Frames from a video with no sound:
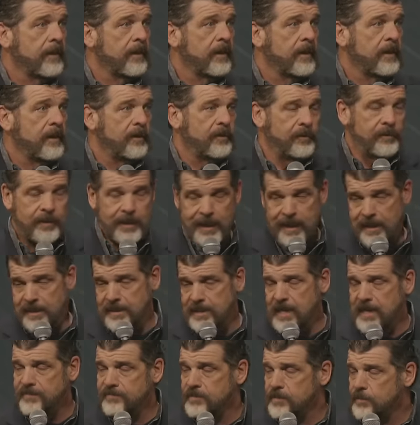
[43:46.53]
You know, King
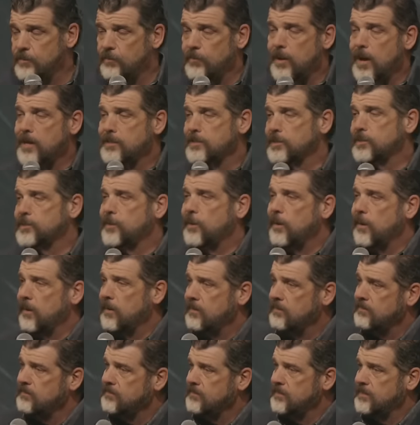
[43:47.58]
David, the rock star,
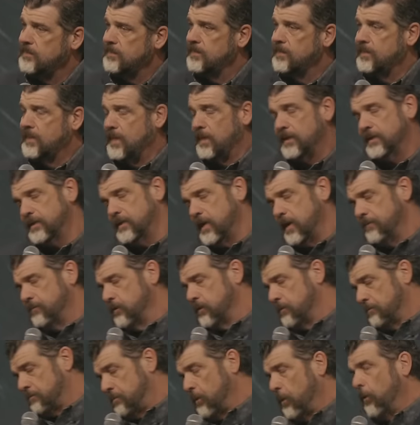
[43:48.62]
King David,
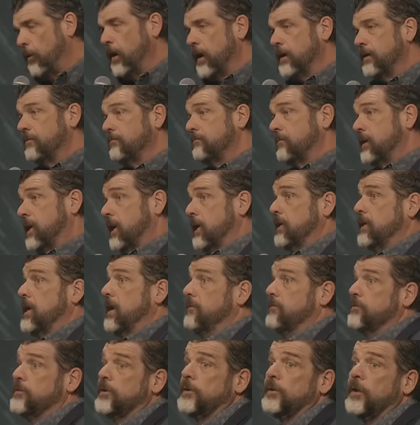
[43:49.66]
the poet, King
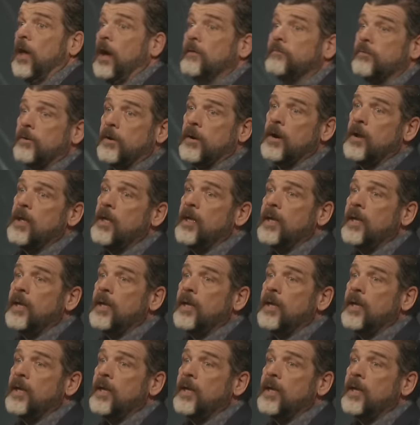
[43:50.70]
David, the lover,